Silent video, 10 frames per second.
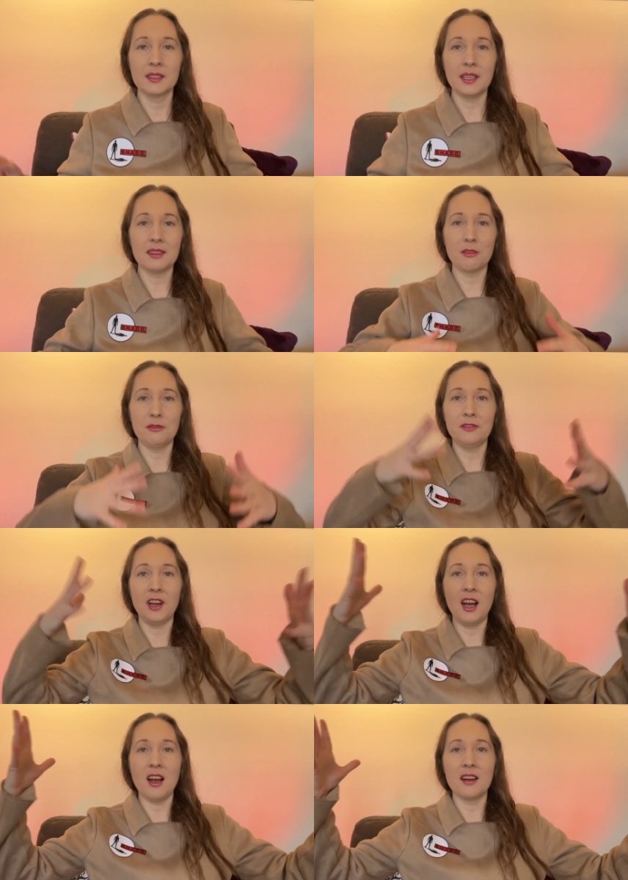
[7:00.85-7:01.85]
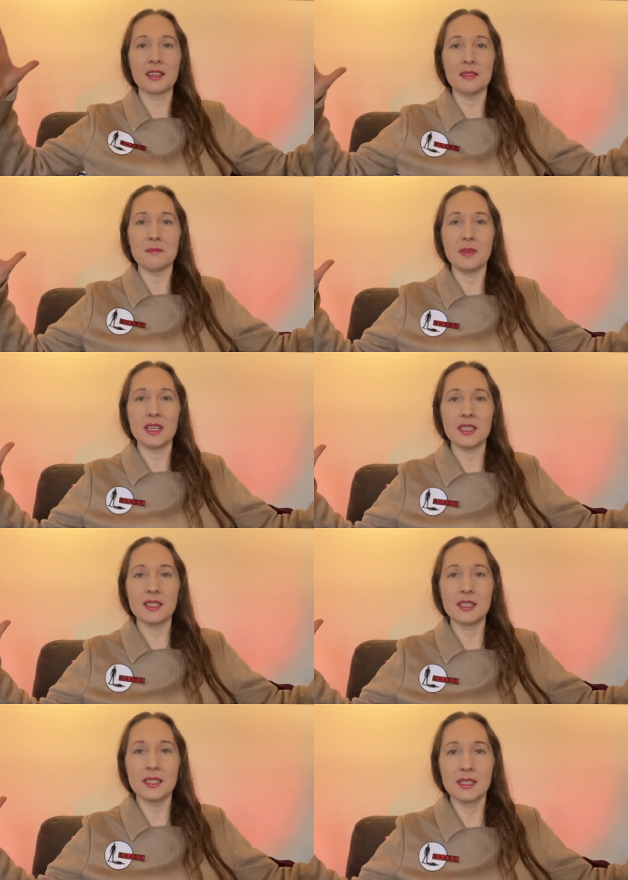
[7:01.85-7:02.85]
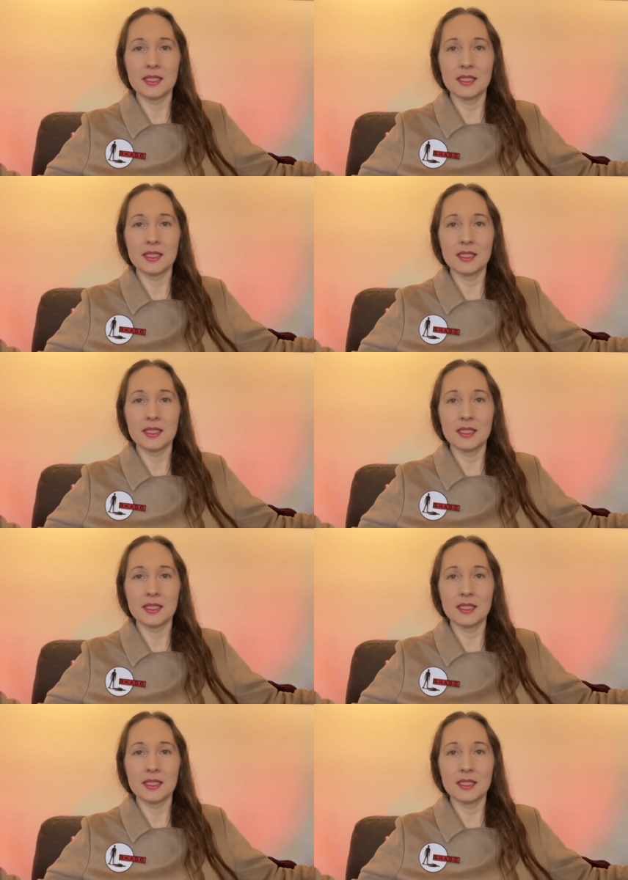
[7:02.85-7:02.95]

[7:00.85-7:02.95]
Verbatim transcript: like the fog and mist,